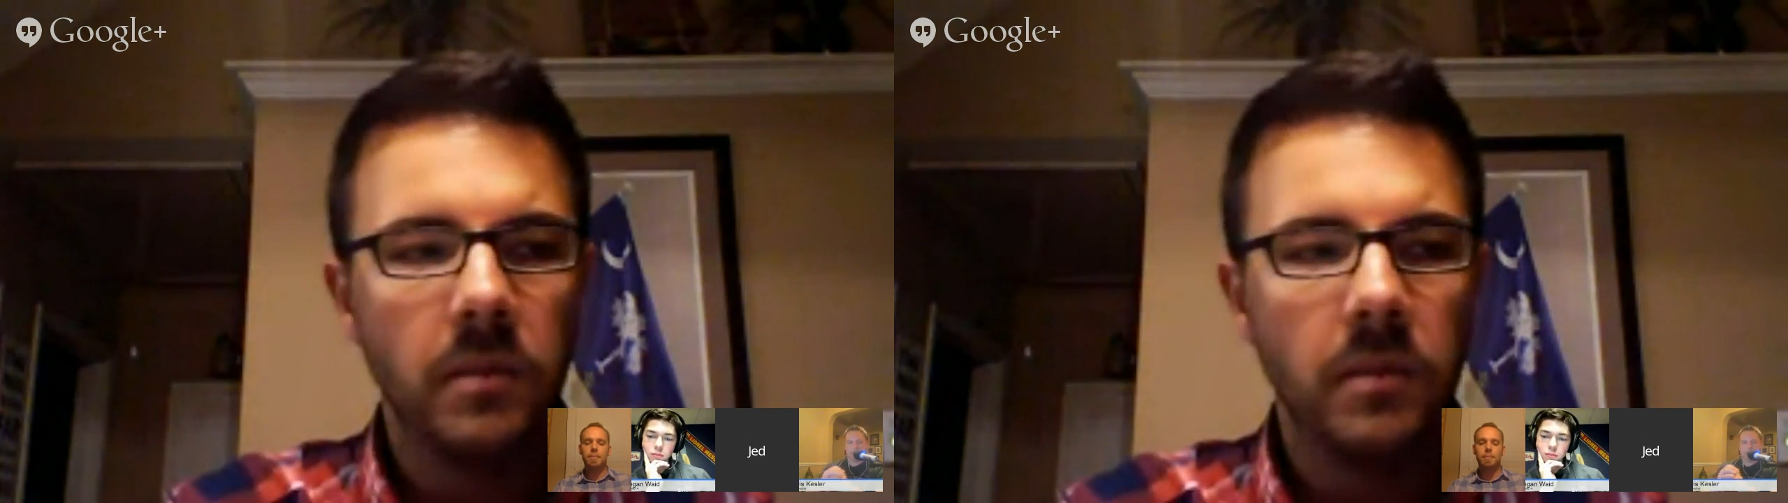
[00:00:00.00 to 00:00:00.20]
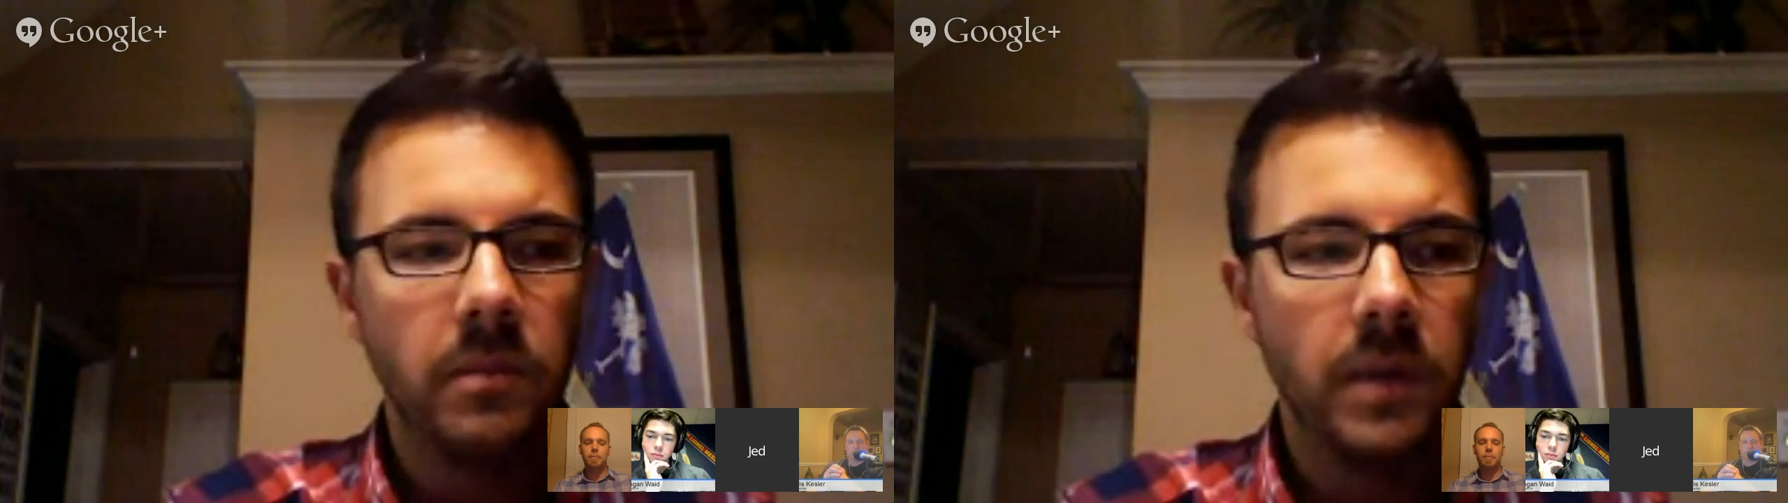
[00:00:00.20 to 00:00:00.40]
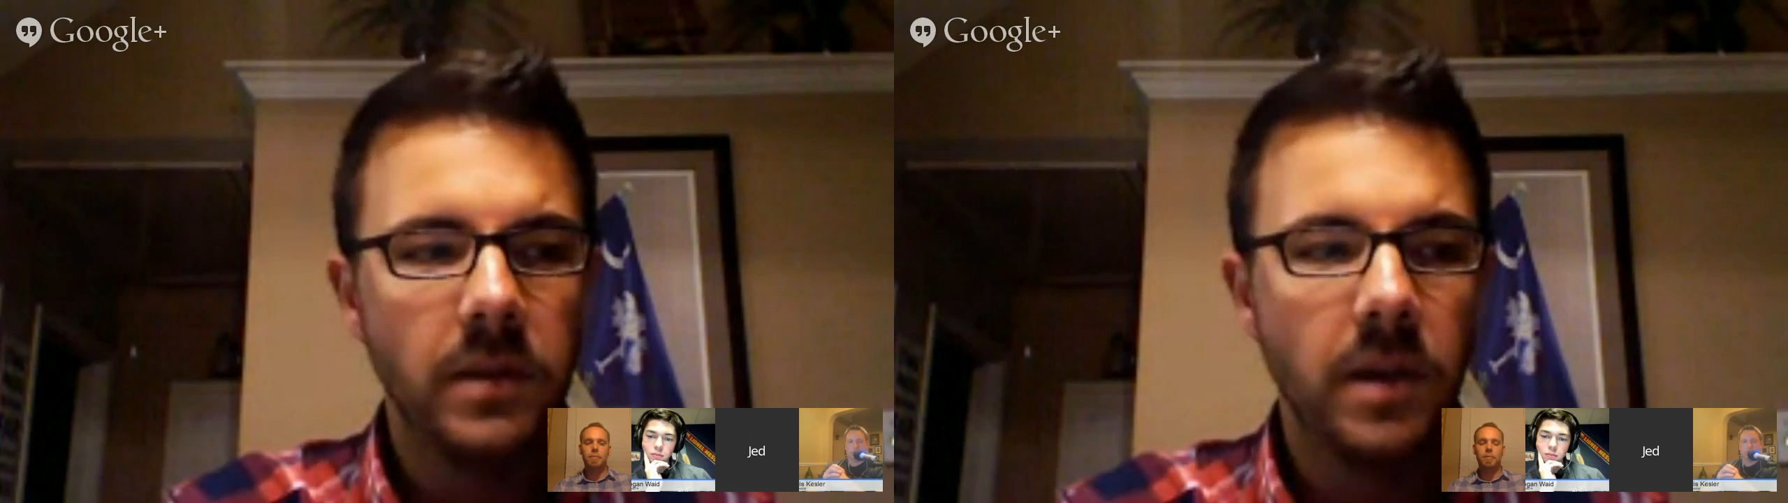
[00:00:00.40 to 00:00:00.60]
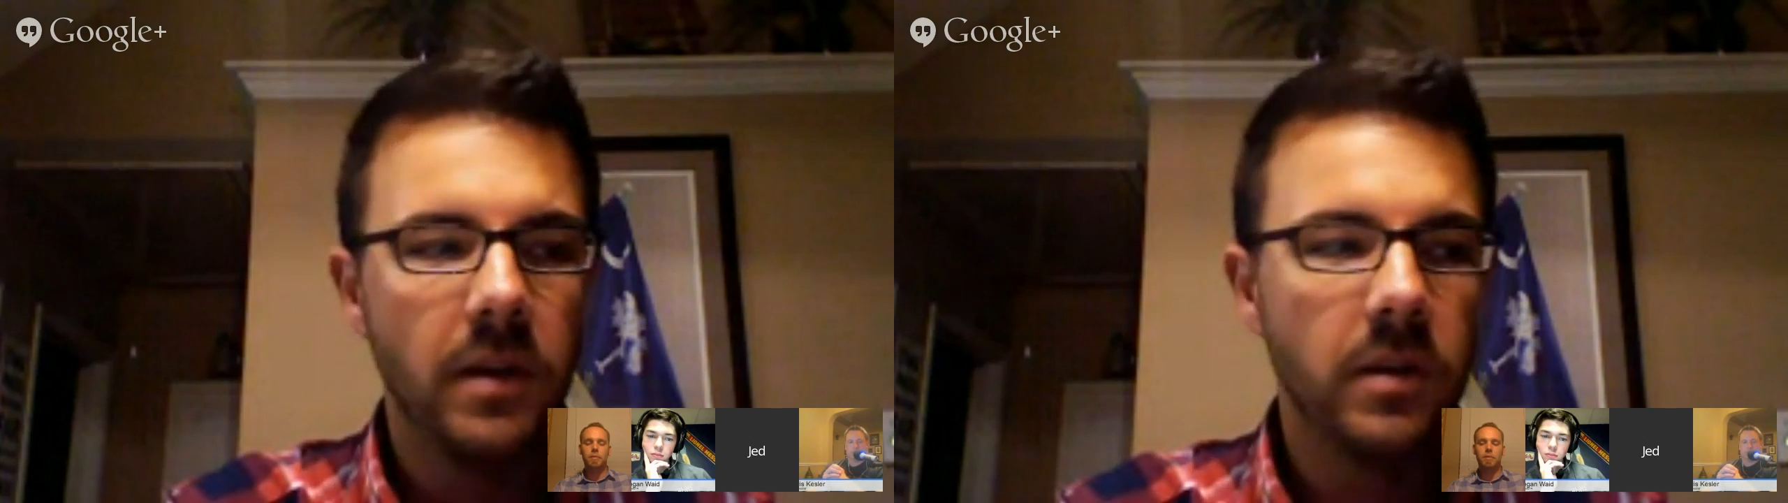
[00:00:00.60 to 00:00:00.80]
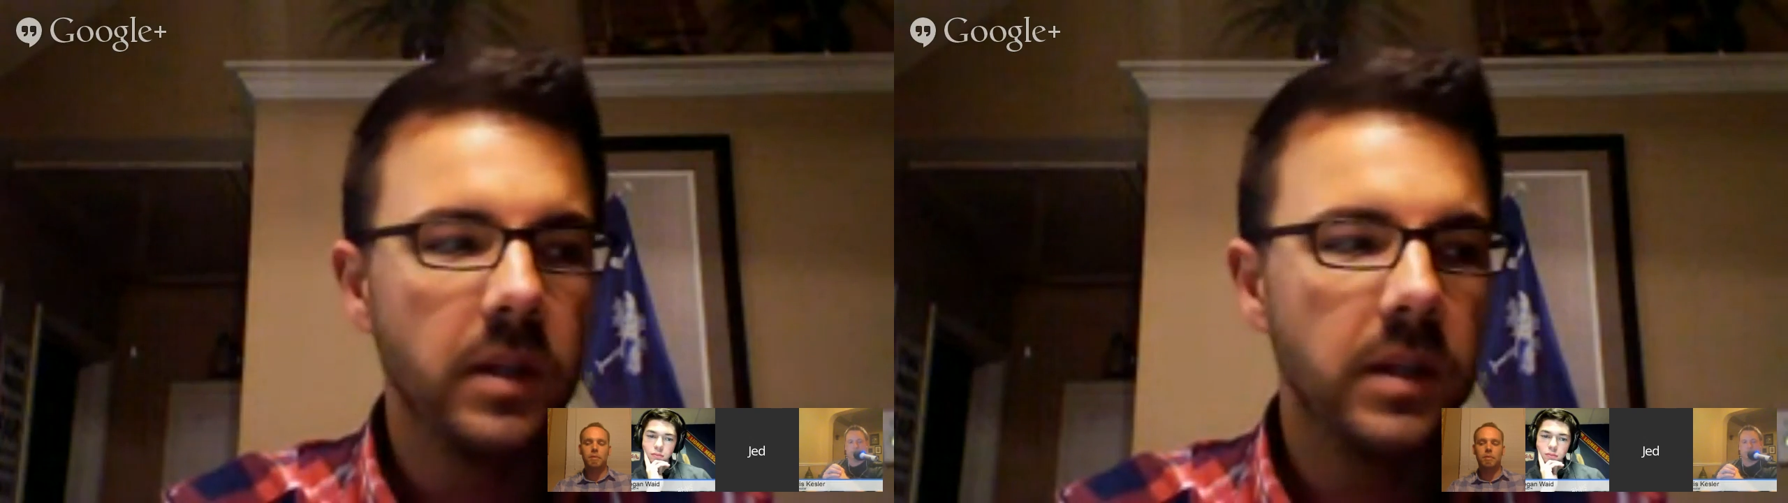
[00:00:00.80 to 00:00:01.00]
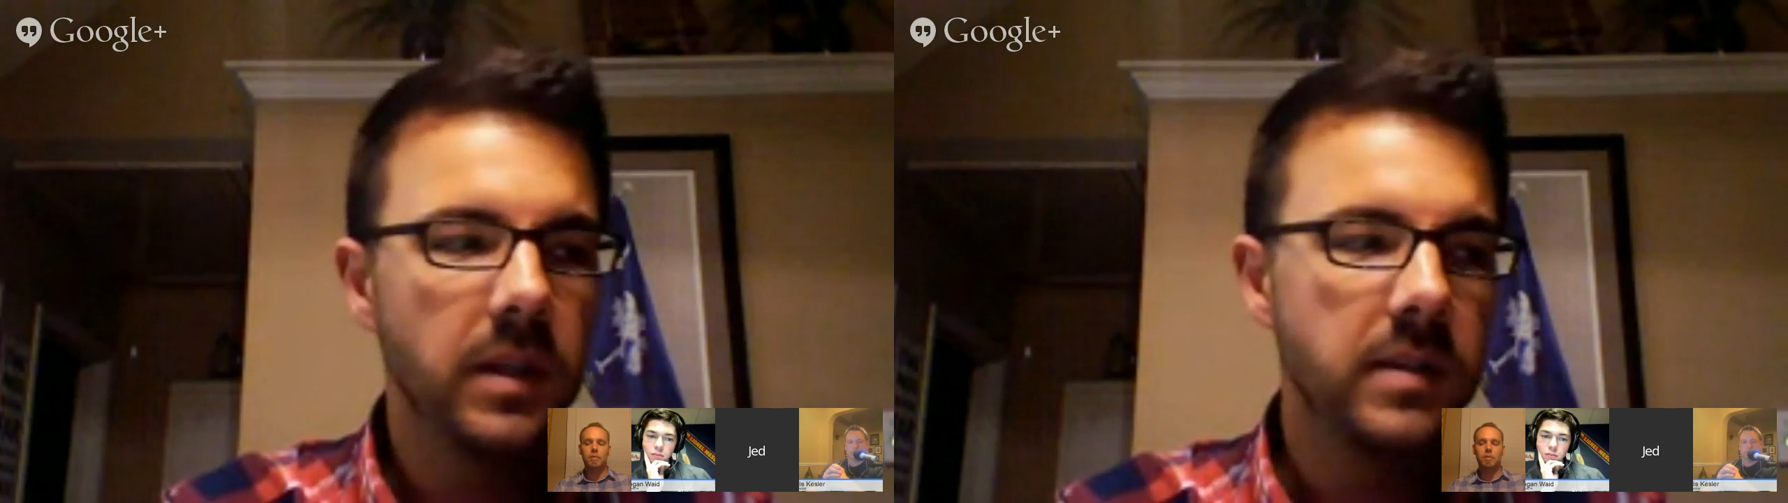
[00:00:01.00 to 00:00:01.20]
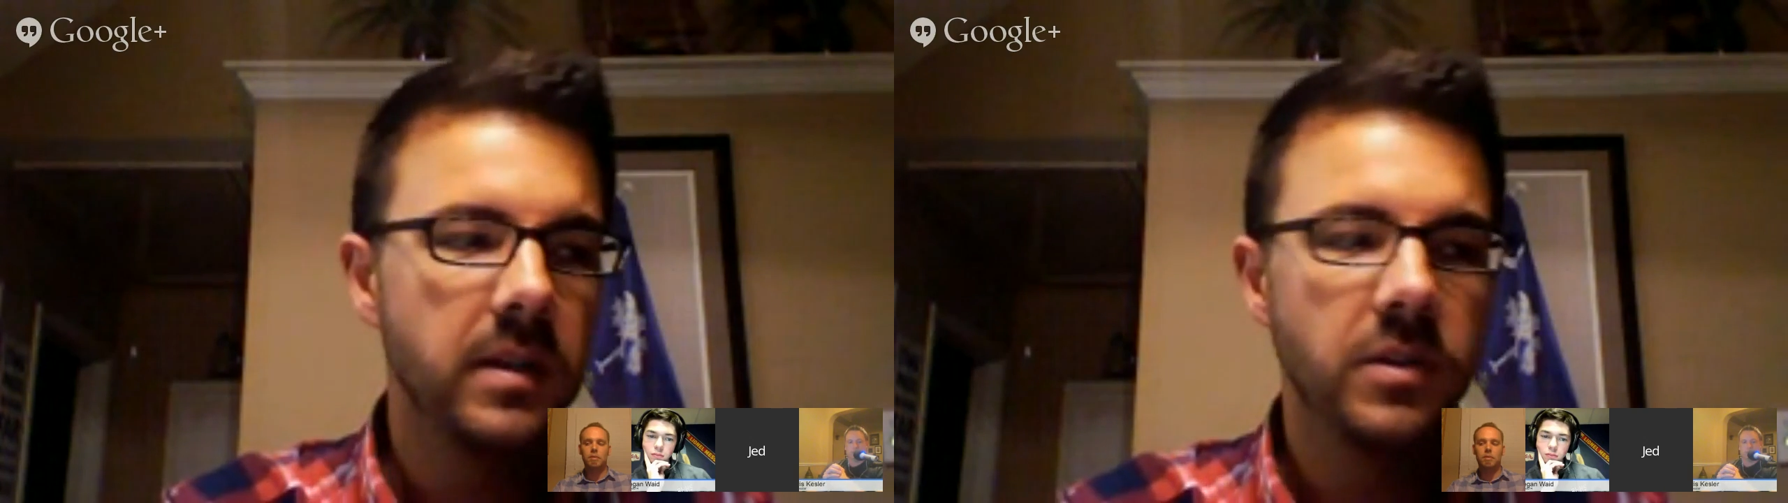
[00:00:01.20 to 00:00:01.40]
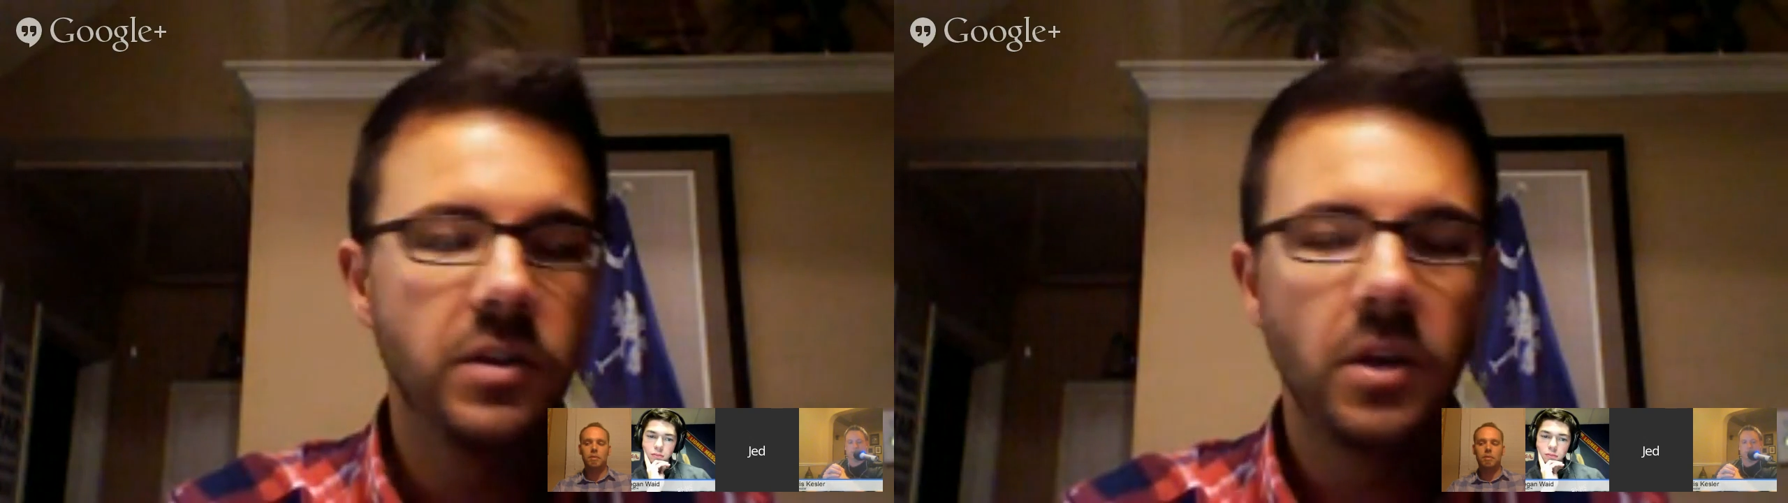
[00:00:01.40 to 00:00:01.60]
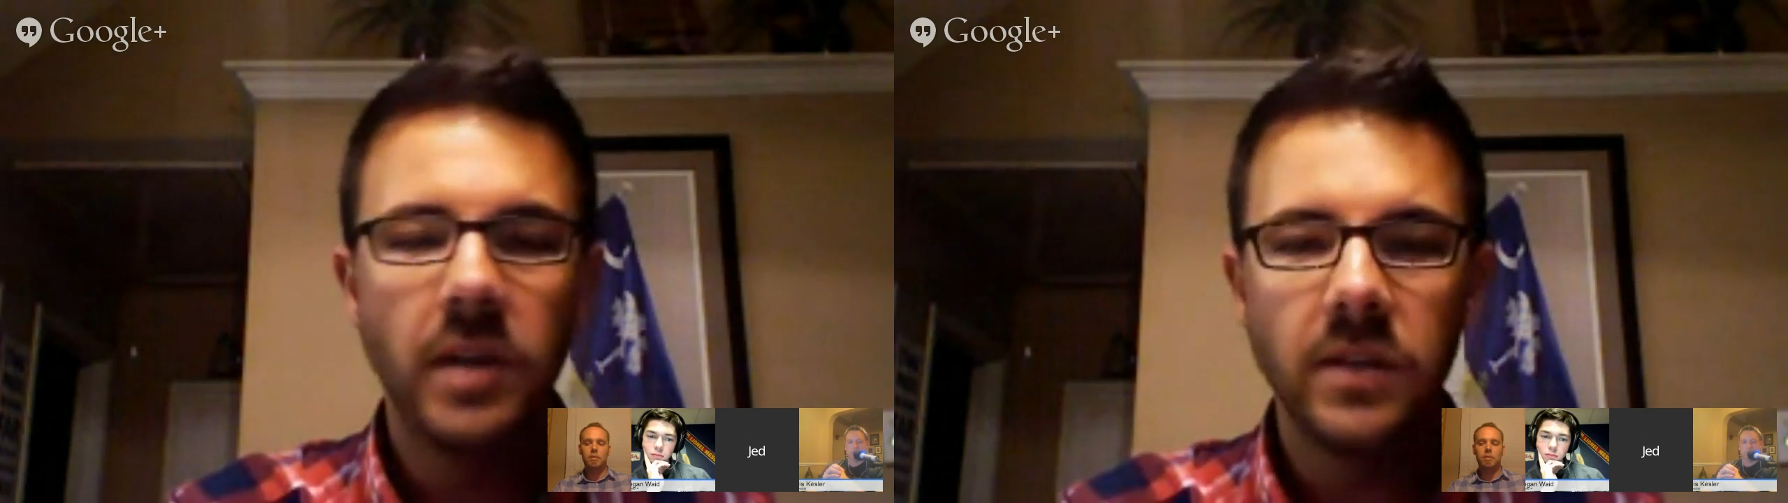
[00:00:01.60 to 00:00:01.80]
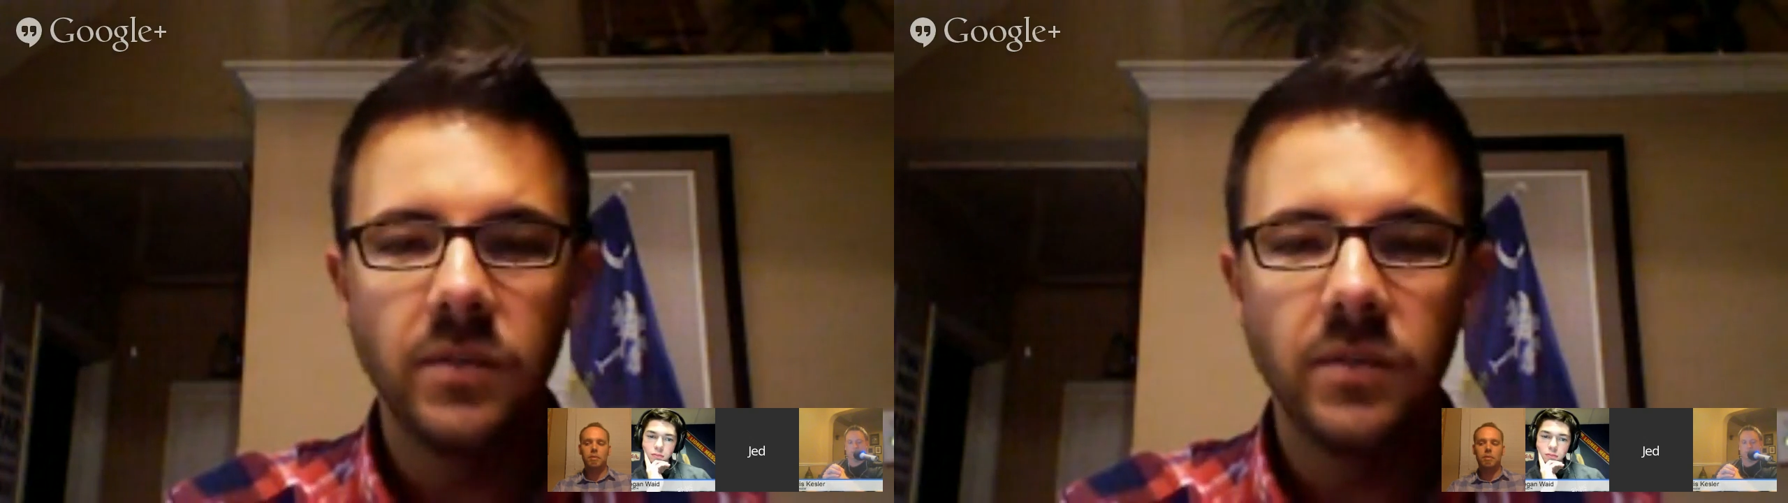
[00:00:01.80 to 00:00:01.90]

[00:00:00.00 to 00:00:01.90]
And not only is it a showcase